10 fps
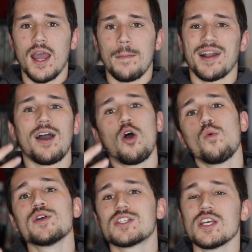But I
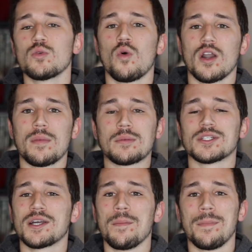always did want to be able
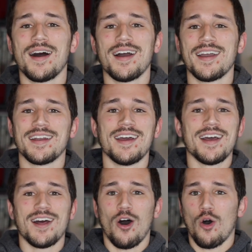to combine
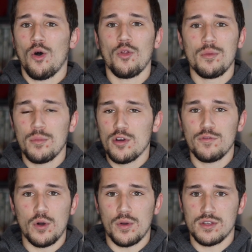all the
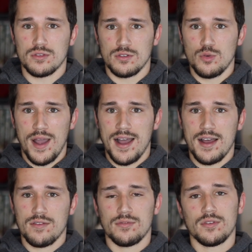Murfolk, because you
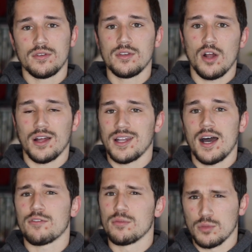have you know, a
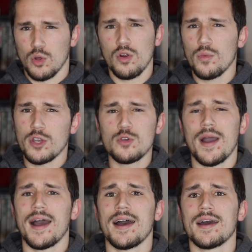lot from Lorwyn when you
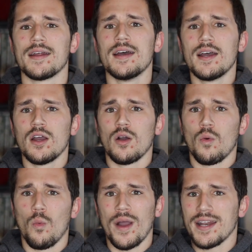had
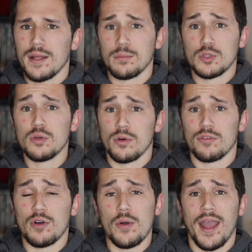white and blue
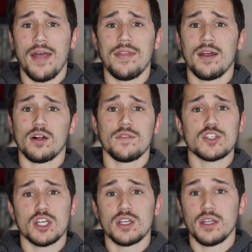merfolk. And then all of a
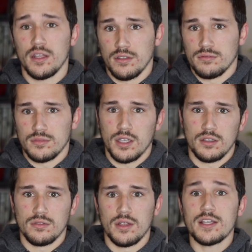sudden in,
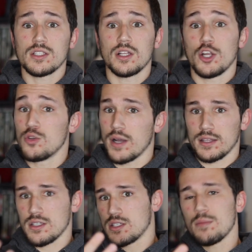in Ixalan, you
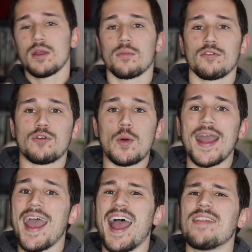got the Simic merfolk
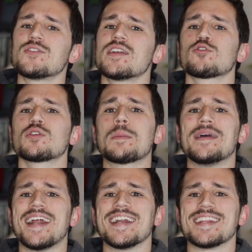and there's never really
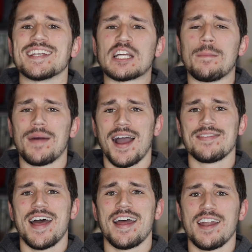been anything to
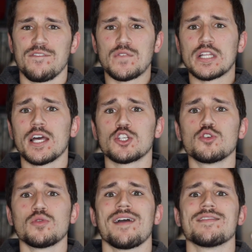combine that. And I feel like
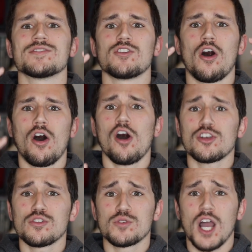Tulane does an
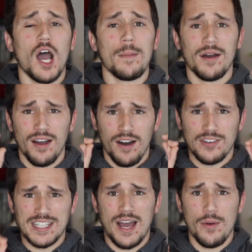awesome job of
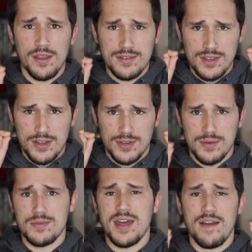allowing us to
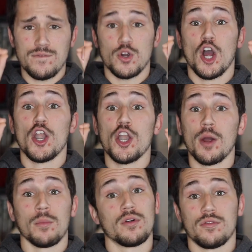do that for a
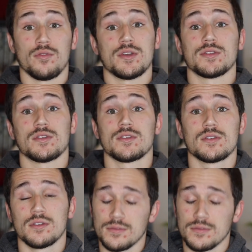number of reasons.